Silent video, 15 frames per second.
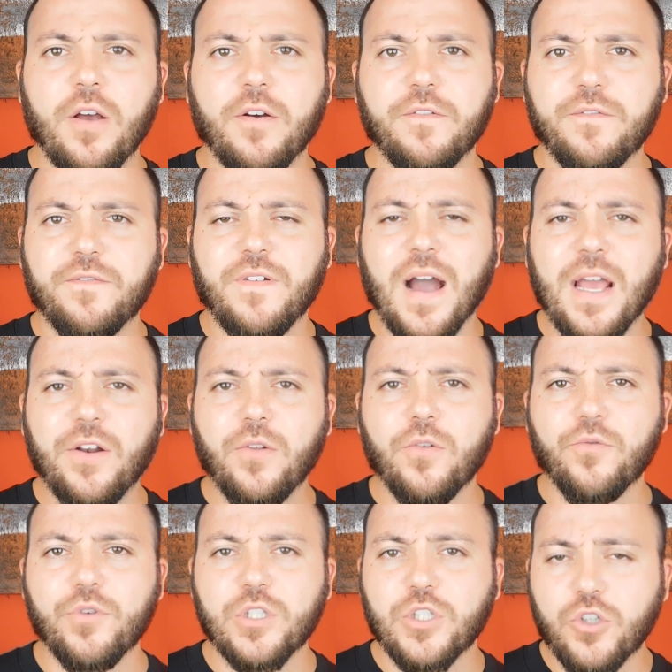
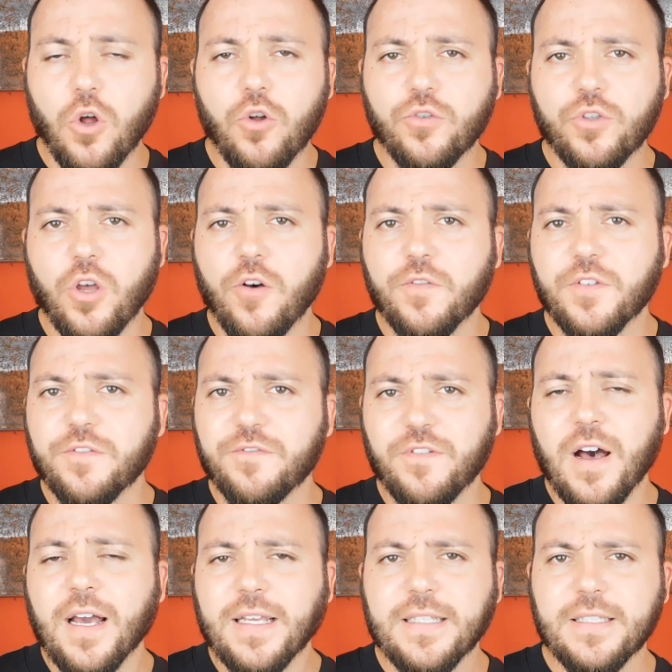final result of the
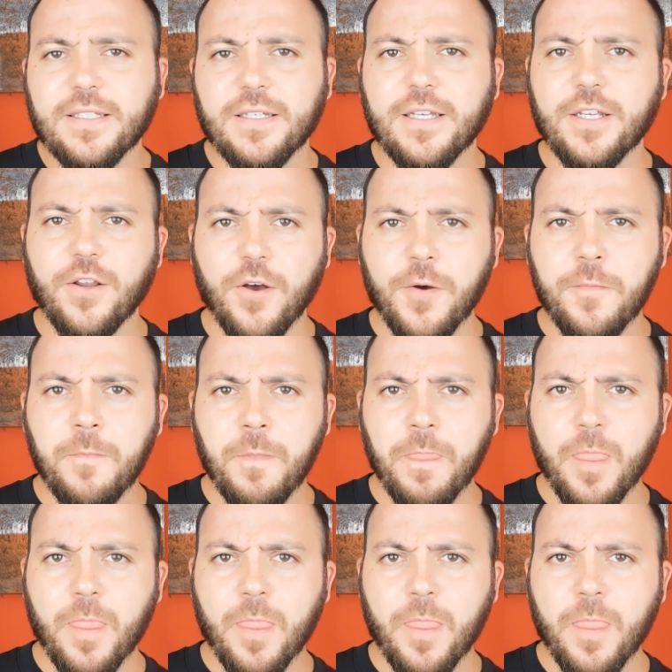fight, you know.